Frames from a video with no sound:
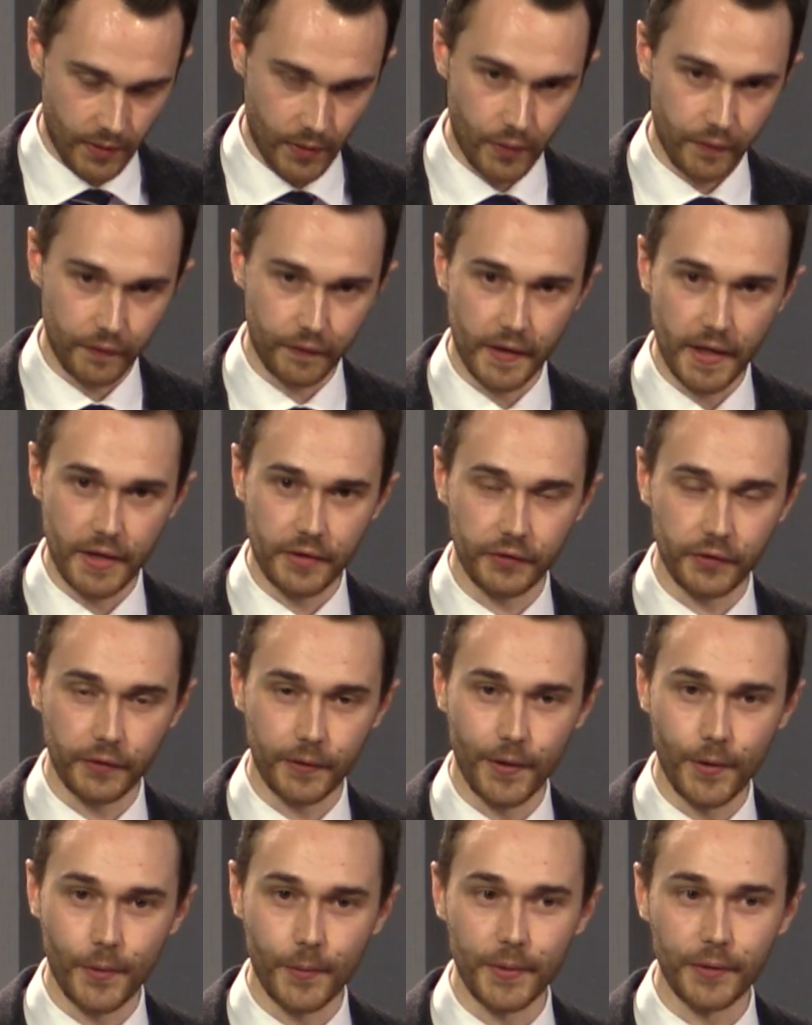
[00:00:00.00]
Oh, friends,
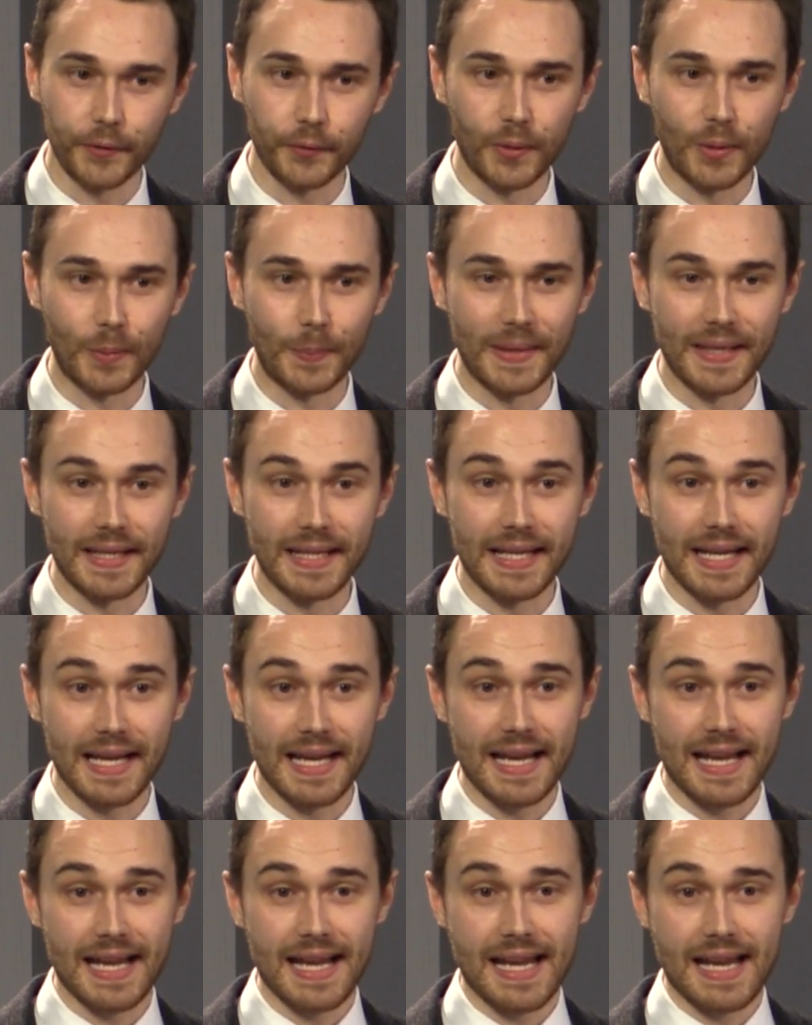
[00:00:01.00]
there always will be
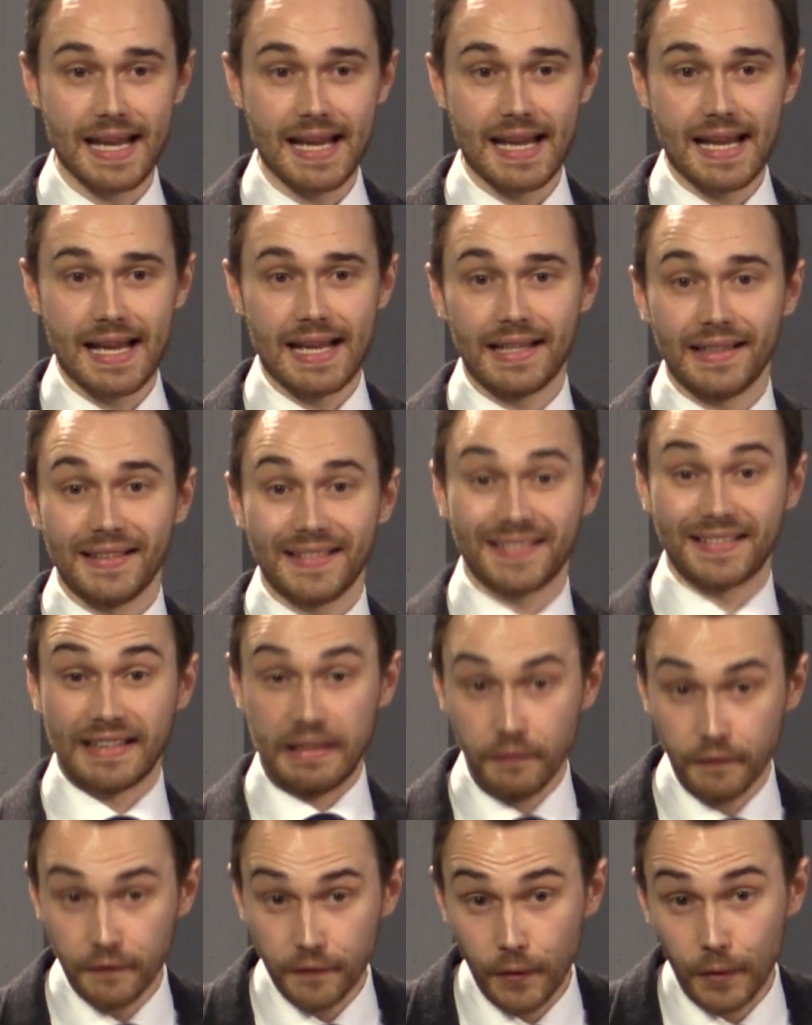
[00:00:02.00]

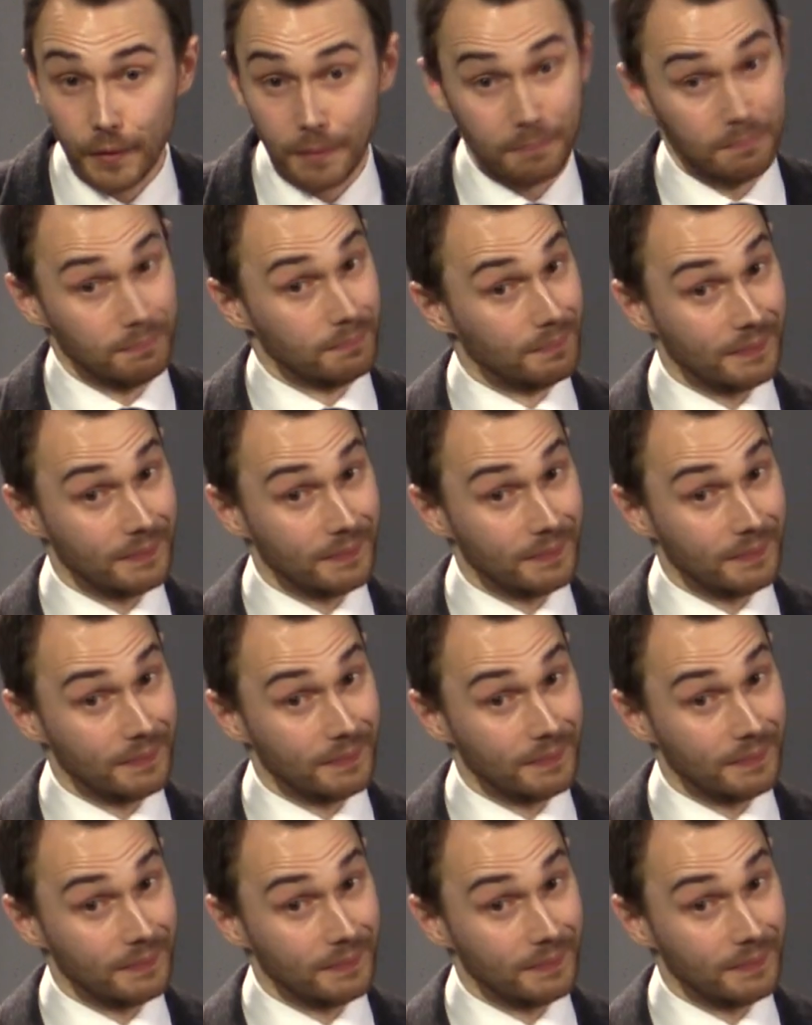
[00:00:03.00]
sinful,